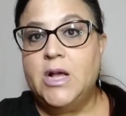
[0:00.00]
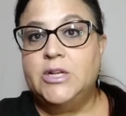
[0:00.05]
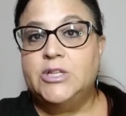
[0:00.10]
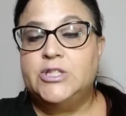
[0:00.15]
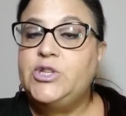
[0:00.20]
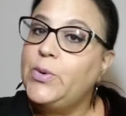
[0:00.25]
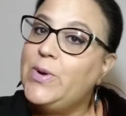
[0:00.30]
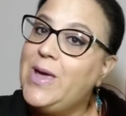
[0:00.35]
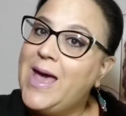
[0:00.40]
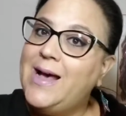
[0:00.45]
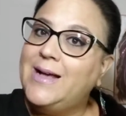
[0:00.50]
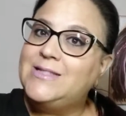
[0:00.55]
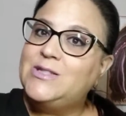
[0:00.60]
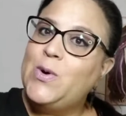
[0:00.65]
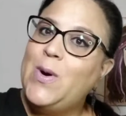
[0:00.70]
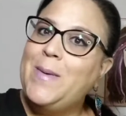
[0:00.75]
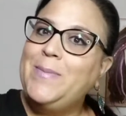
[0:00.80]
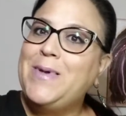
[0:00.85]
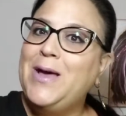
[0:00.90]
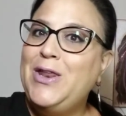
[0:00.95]
so yeah, so
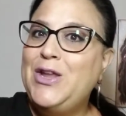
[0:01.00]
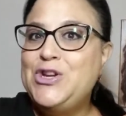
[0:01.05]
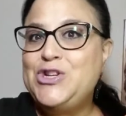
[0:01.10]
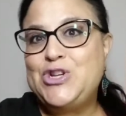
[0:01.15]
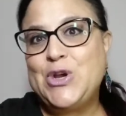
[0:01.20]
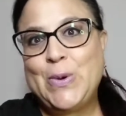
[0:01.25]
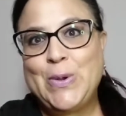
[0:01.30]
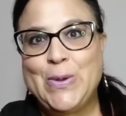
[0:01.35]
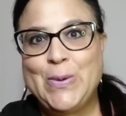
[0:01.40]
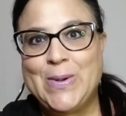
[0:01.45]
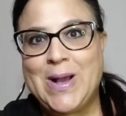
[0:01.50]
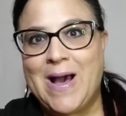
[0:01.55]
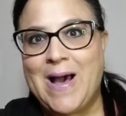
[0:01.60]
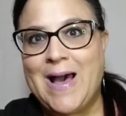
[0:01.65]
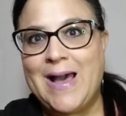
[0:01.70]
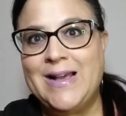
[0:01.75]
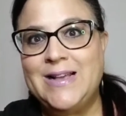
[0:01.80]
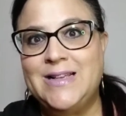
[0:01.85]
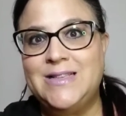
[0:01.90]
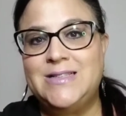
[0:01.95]
I'm going to show you
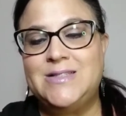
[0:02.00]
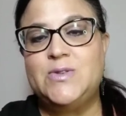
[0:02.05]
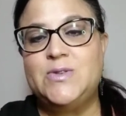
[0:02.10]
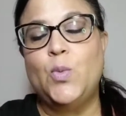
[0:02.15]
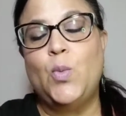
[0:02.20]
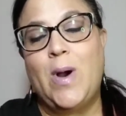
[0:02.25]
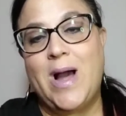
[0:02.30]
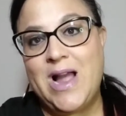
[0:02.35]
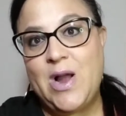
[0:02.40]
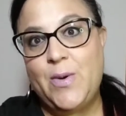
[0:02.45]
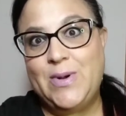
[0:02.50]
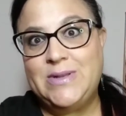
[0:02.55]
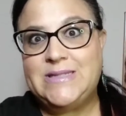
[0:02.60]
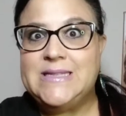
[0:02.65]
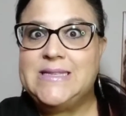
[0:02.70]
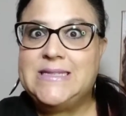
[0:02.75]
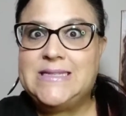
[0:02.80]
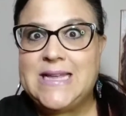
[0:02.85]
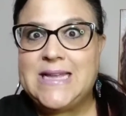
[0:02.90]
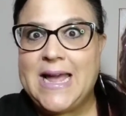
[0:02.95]
guys why I was
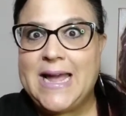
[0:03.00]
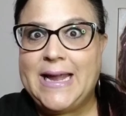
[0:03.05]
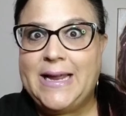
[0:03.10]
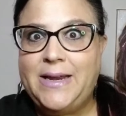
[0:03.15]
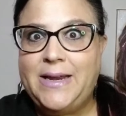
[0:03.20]
insane.